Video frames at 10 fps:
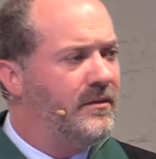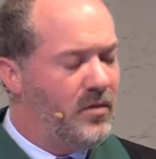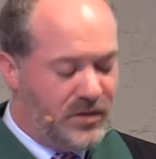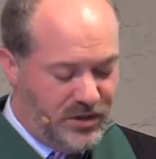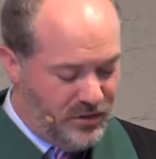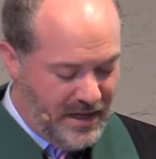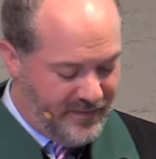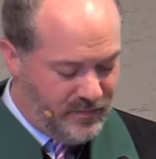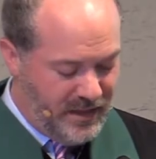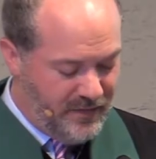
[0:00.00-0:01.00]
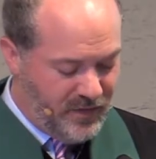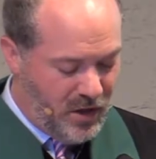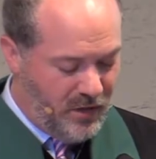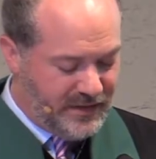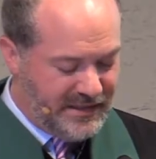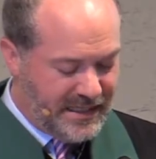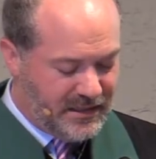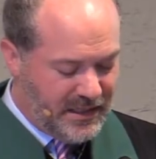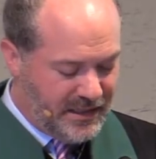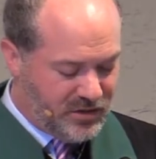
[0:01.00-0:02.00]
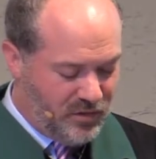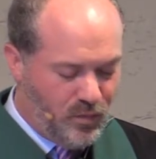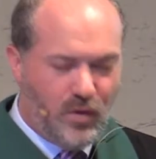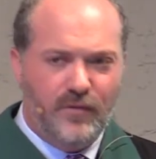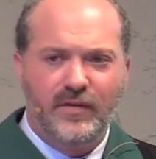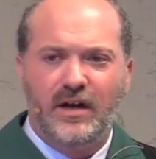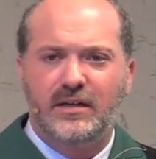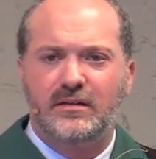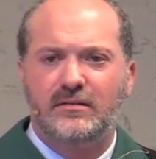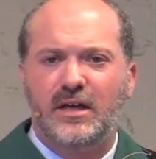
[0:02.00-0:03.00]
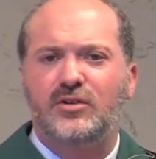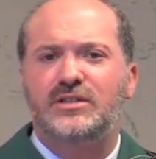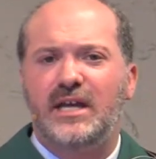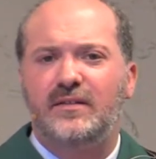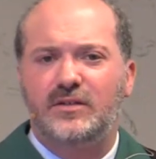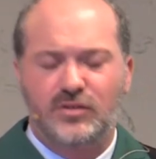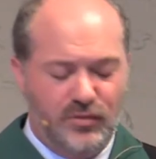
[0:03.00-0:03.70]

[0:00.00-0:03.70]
Of course, you don't have to be involved in technological warfare to understand this